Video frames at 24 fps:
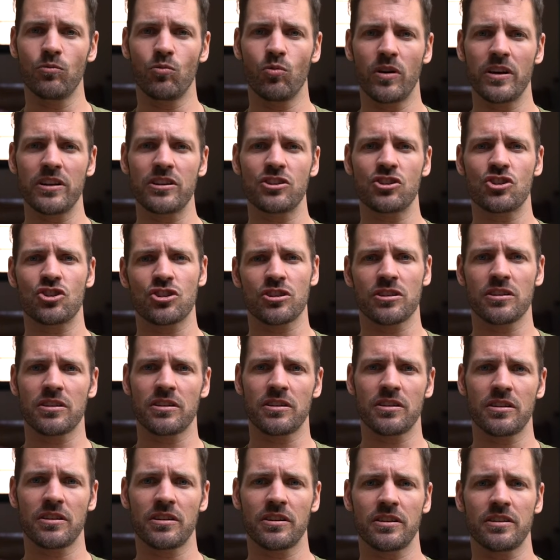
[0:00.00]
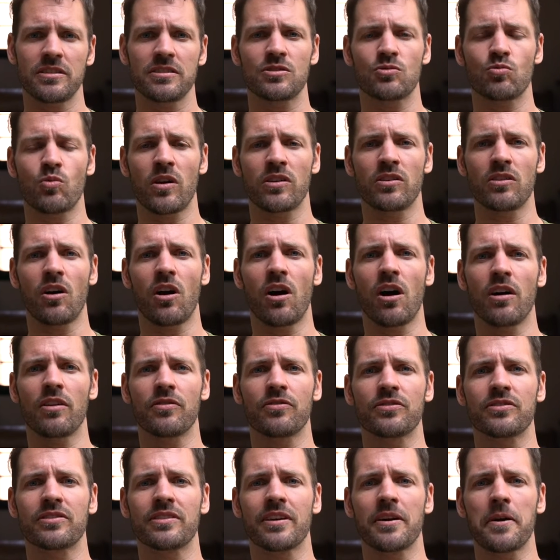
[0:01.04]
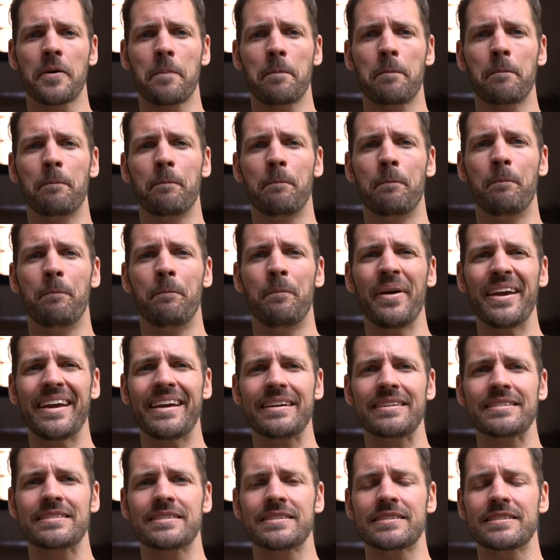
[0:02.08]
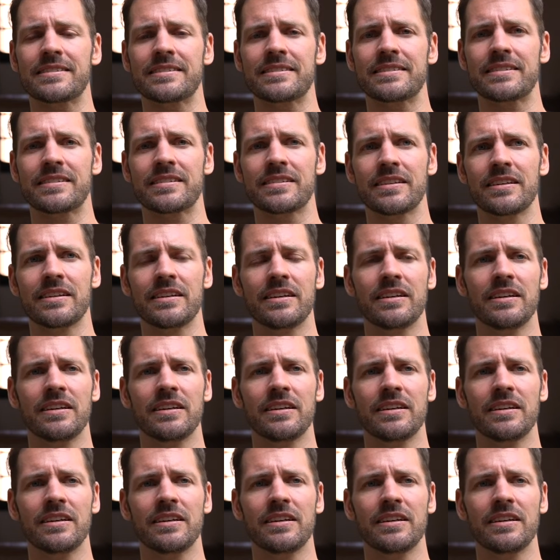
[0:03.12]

which is one of the biggest